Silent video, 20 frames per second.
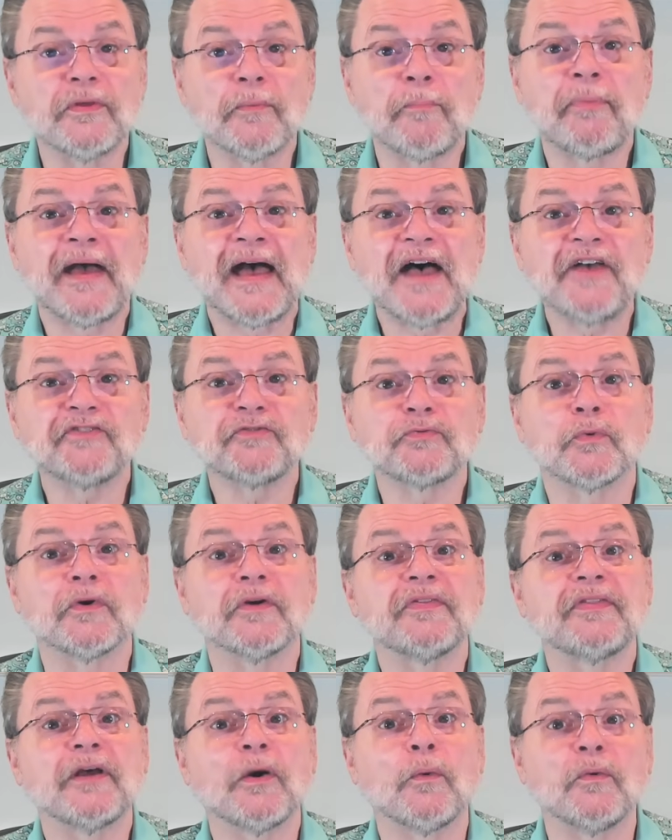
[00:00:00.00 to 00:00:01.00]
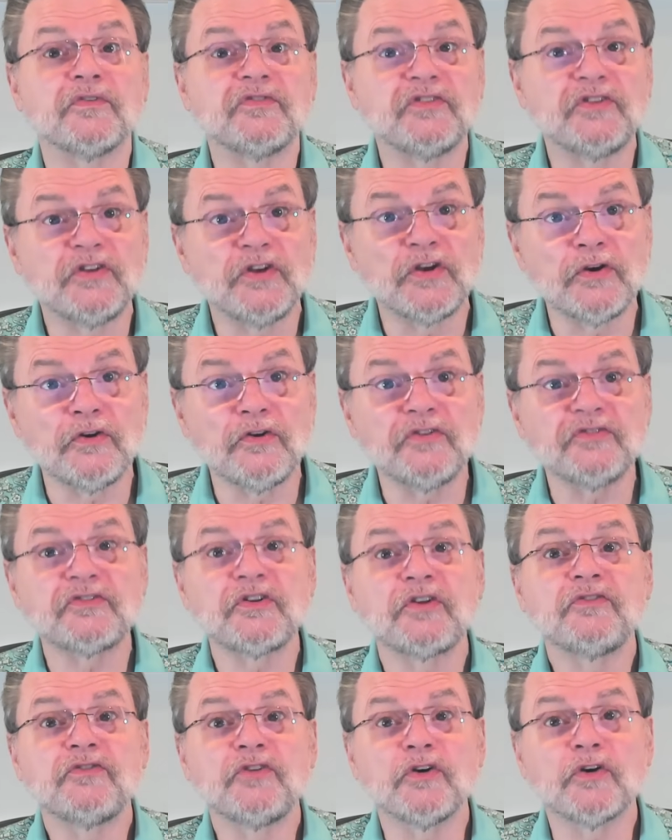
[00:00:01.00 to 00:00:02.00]
the password that was
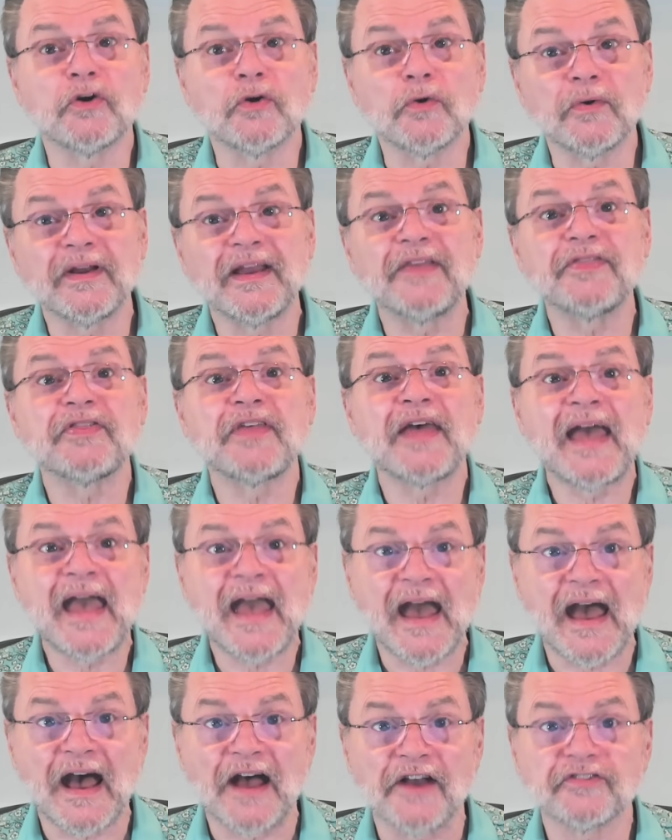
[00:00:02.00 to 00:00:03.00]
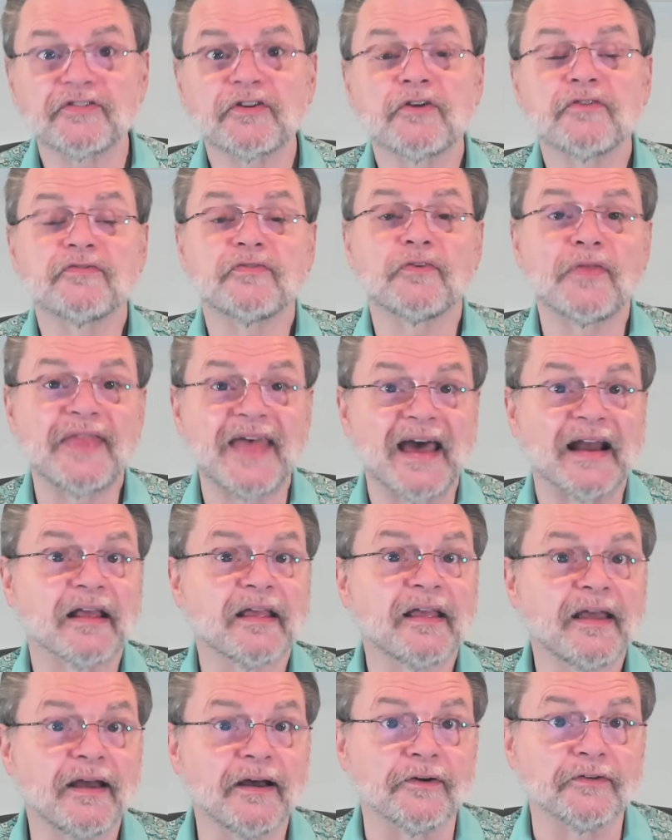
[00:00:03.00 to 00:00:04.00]
used to create the hash for that
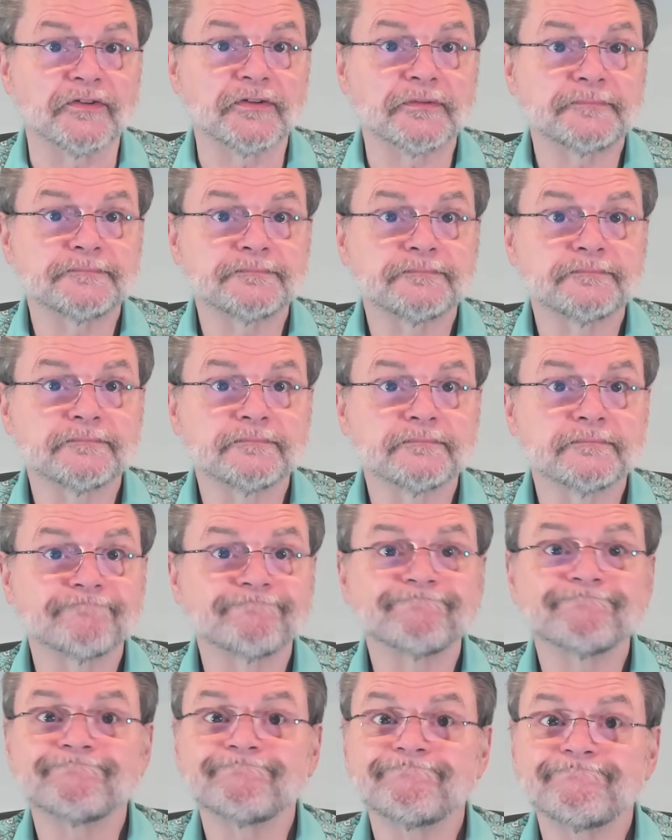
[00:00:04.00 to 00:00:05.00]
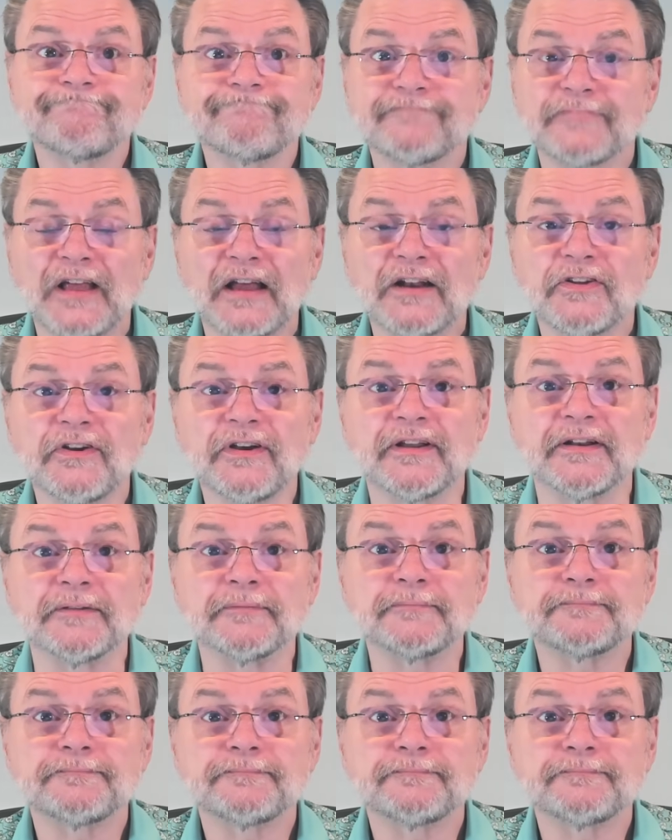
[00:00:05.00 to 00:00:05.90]
account. Not good.